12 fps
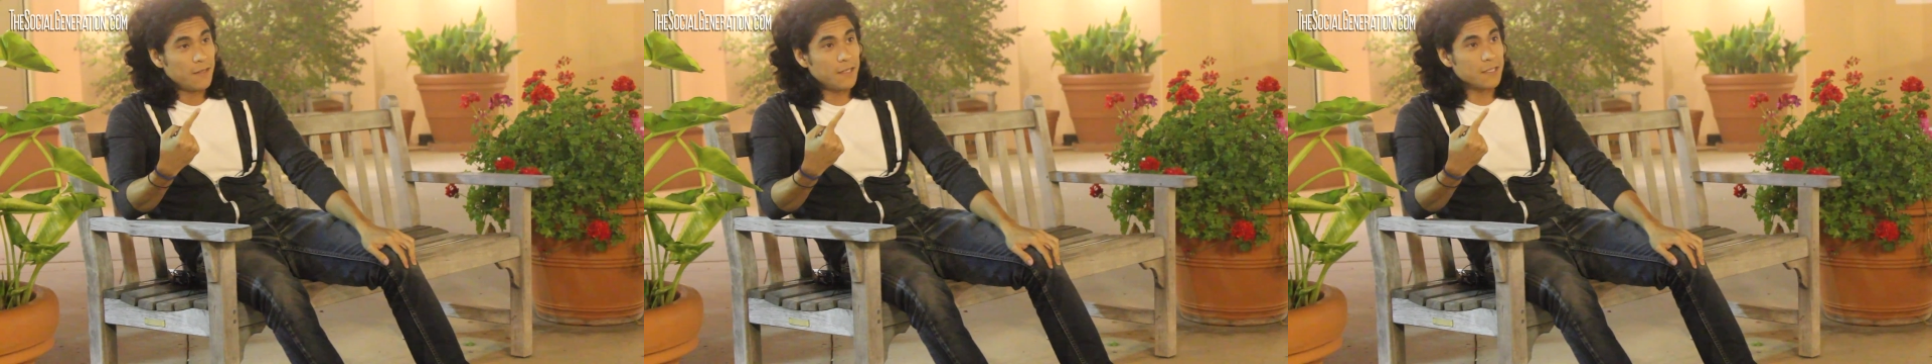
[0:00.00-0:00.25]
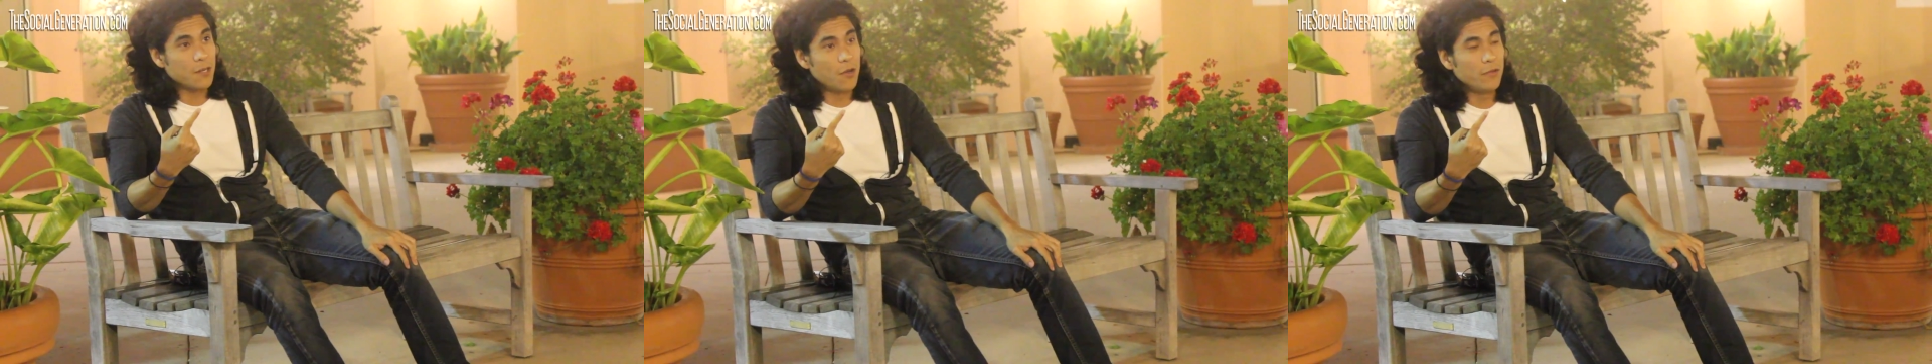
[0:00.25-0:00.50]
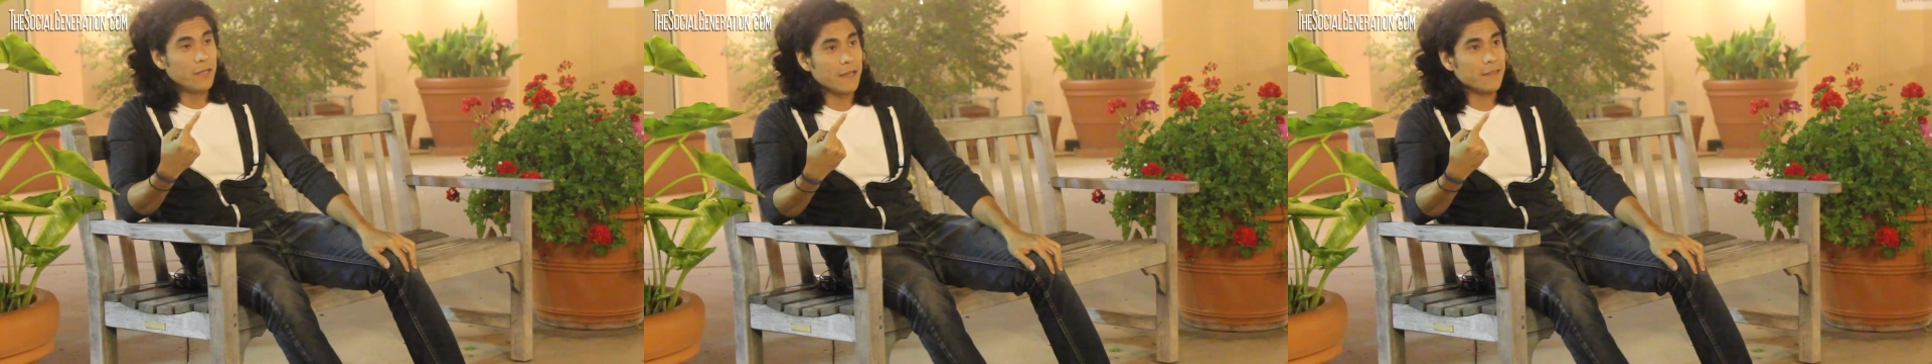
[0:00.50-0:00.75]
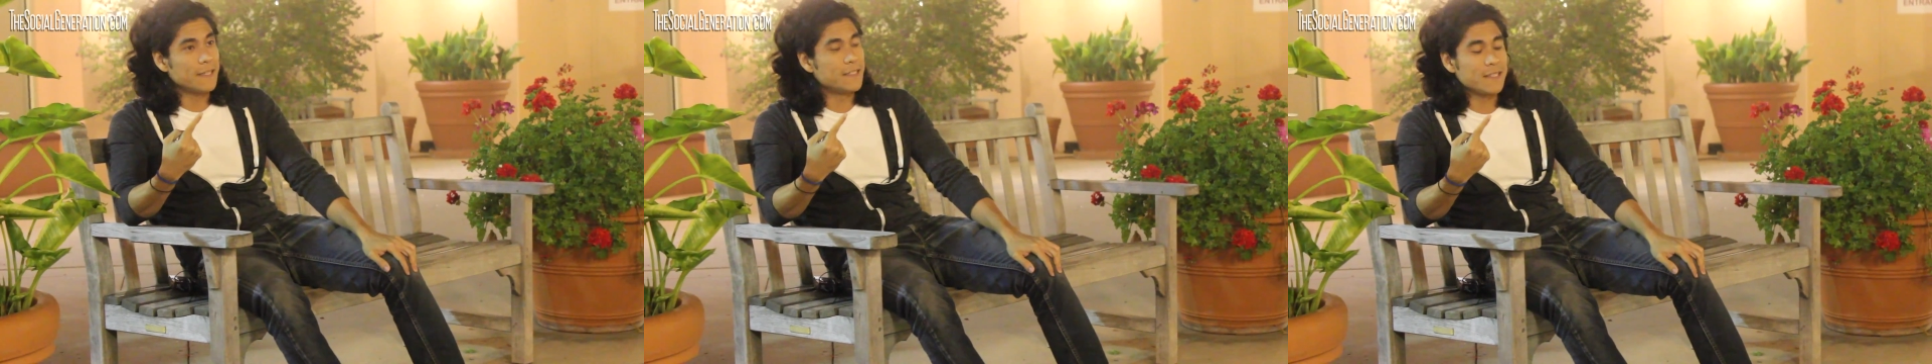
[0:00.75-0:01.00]

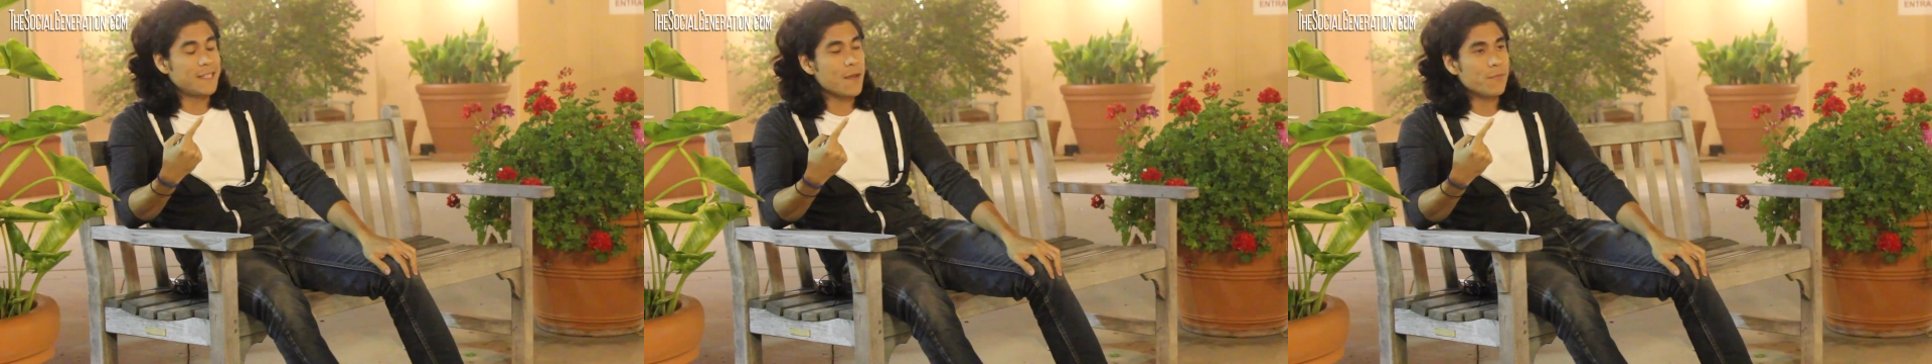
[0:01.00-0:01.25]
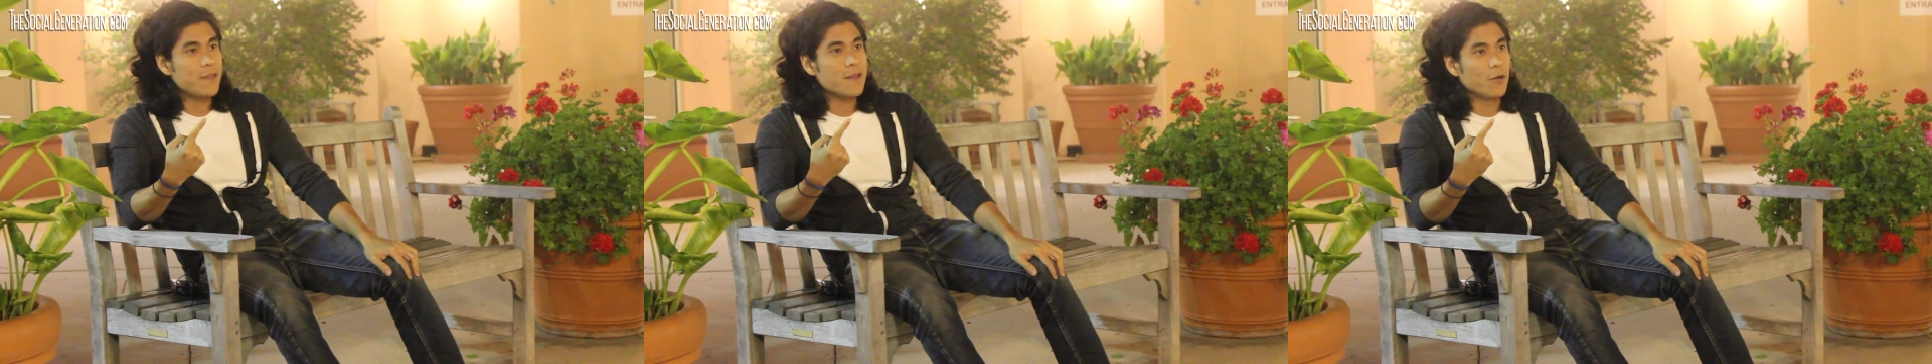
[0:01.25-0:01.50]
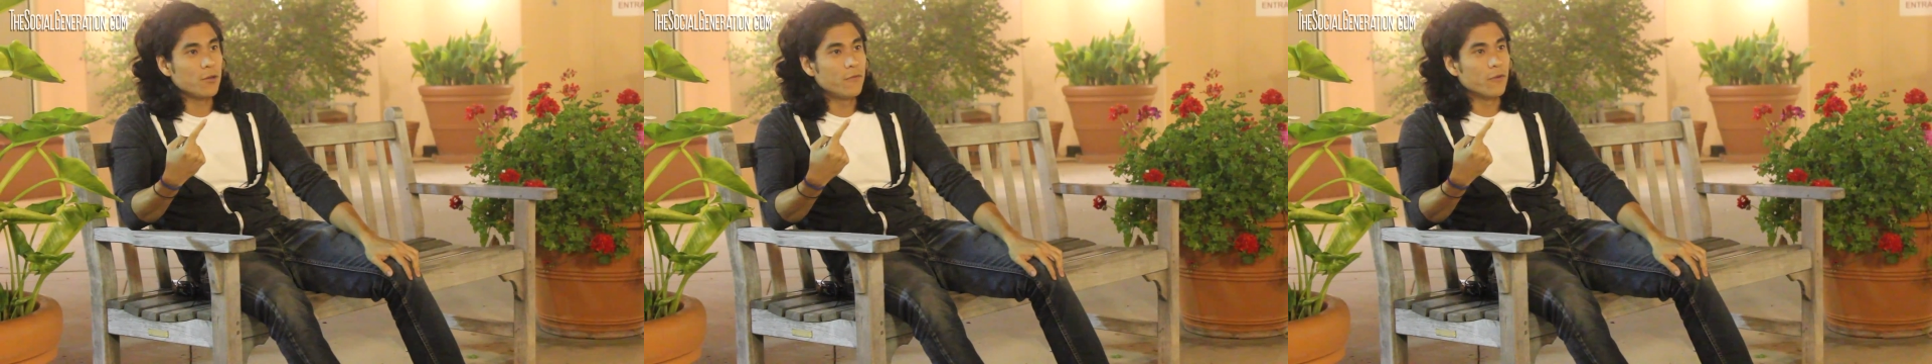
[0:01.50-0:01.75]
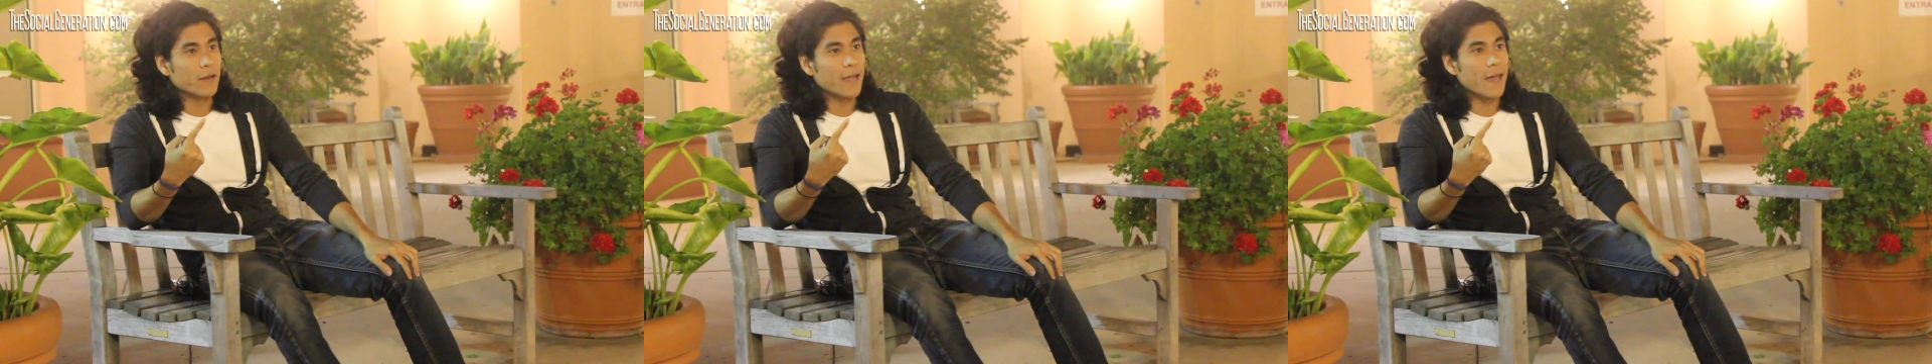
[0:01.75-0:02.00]
it's the same thing all
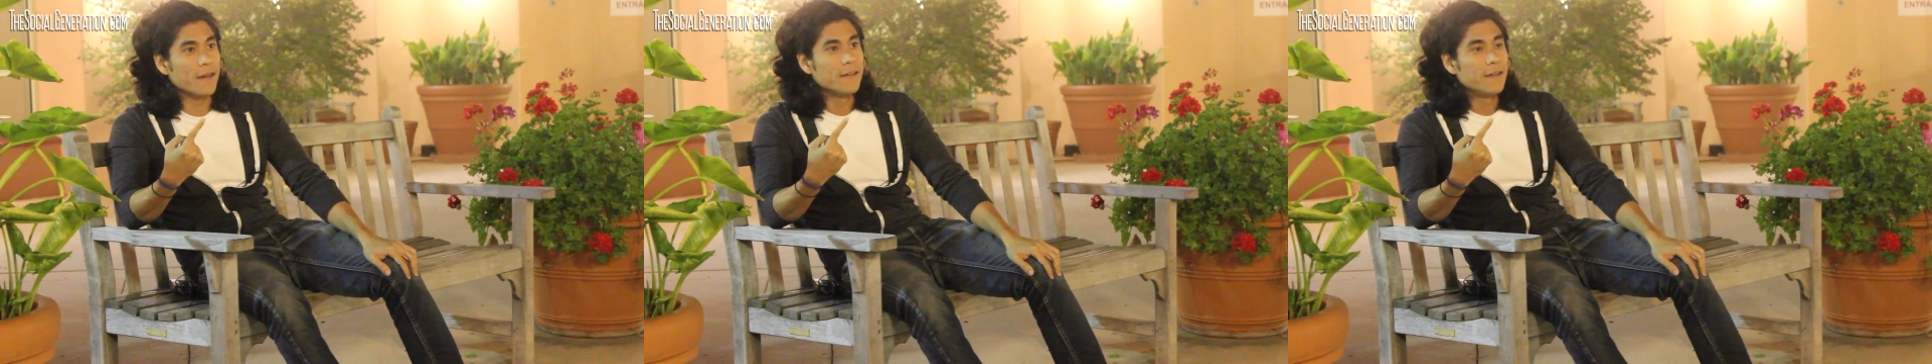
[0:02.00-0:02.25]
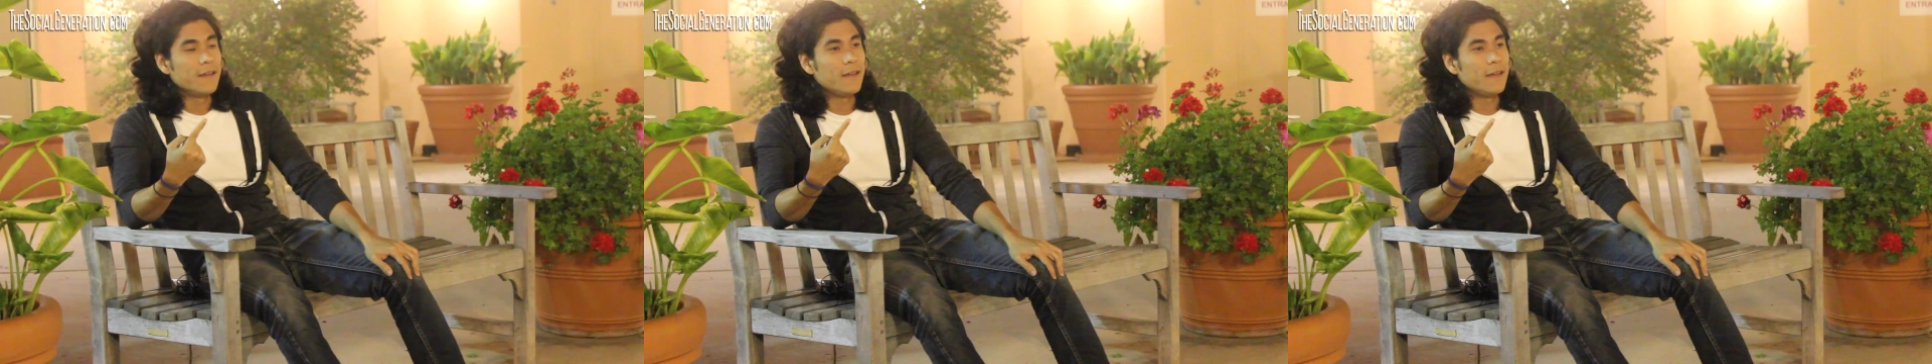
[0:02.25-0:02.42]
over again.